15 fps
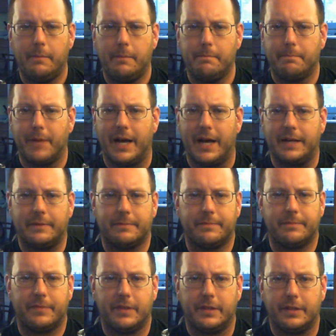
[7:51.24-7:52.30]
but
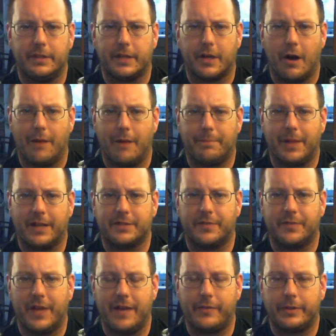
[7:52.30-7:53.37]
the complex
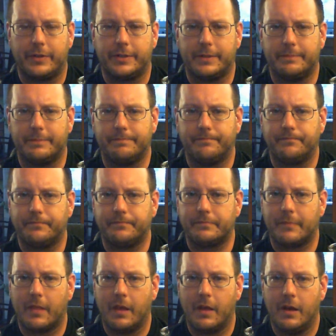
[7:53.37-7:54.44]
flavors.
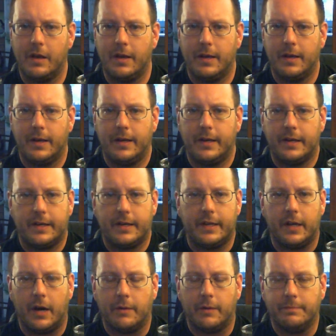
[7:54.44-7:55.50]

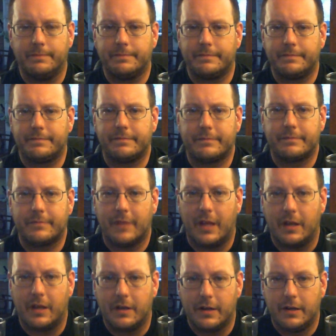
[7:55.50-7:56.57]
You know,
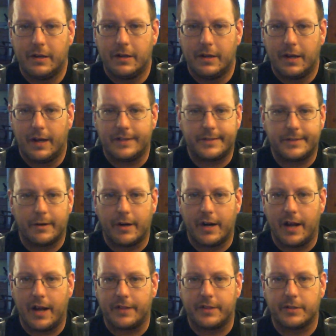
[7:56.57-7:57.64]
I started
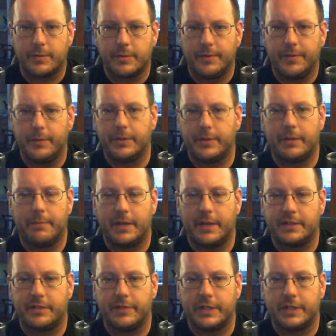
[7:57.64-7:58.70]
out this review with the
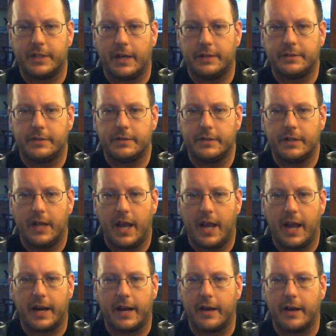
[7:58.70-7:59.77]
best of intents,
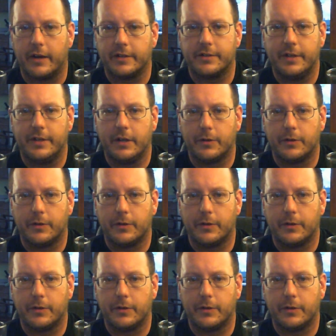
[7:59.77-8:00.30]
and I honestly don't